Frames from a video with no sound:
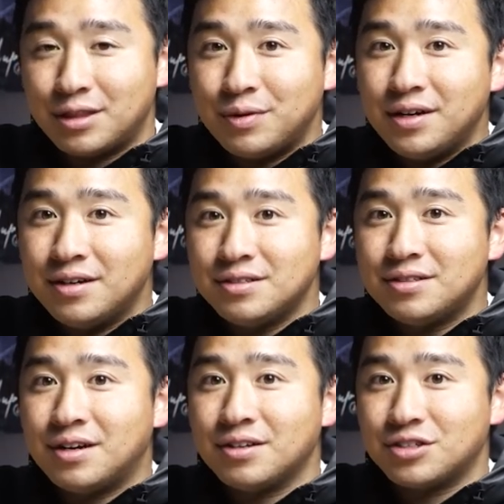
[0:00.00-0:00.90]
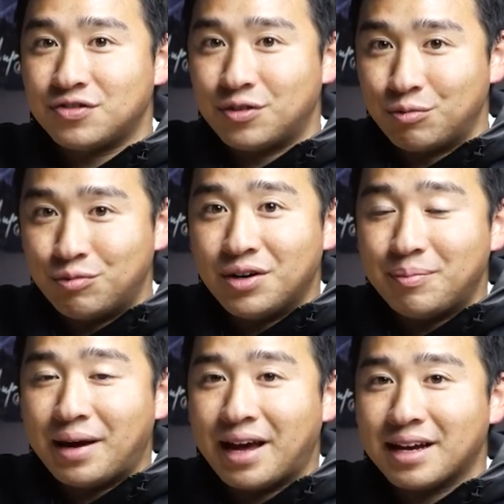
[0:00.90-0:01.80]
$300 for
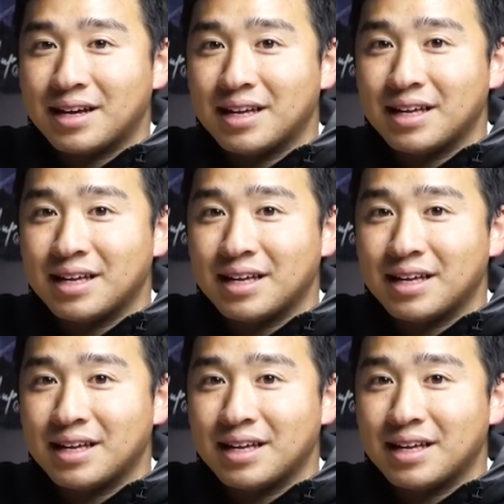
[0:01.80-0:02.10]
one bag.